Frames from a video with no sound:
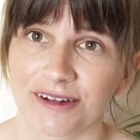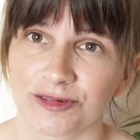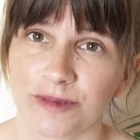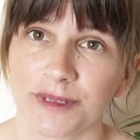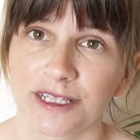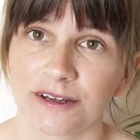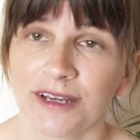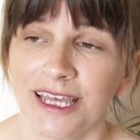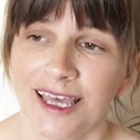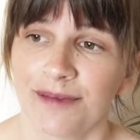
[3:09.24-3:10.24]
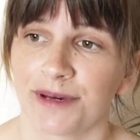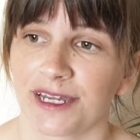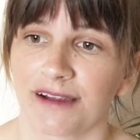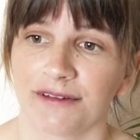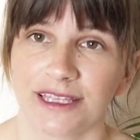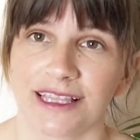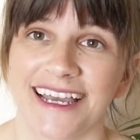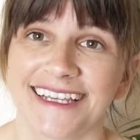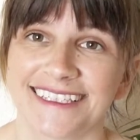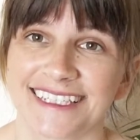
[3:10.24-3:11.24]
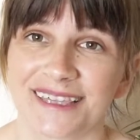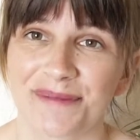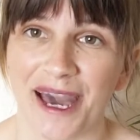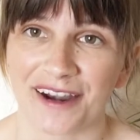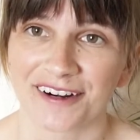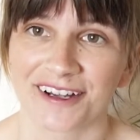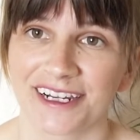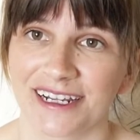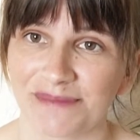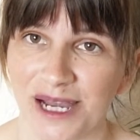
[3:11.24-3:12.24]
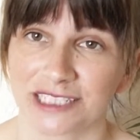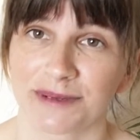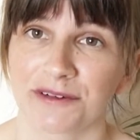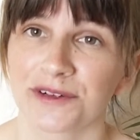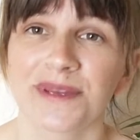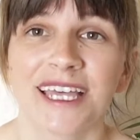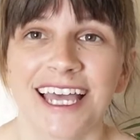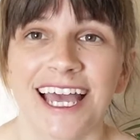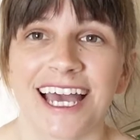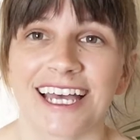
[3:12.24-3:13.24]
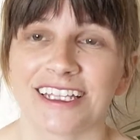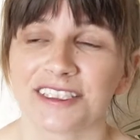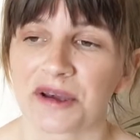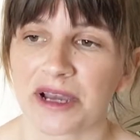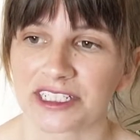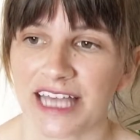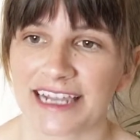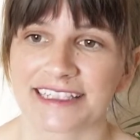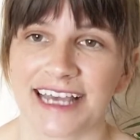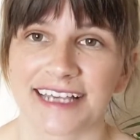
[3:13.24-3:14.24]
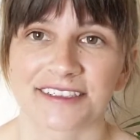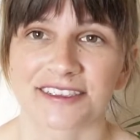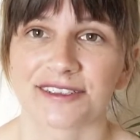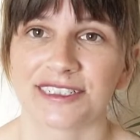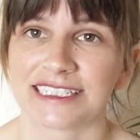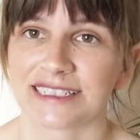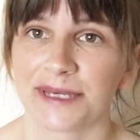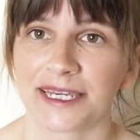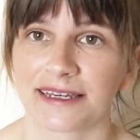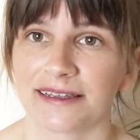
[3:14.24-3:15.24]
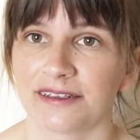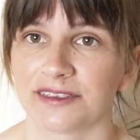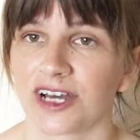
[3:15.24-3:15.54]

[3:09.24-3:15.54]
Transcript: an outdoor pillow, but I really liked the pattern on it and it matched my room, and so I just added tassels to it to make it a little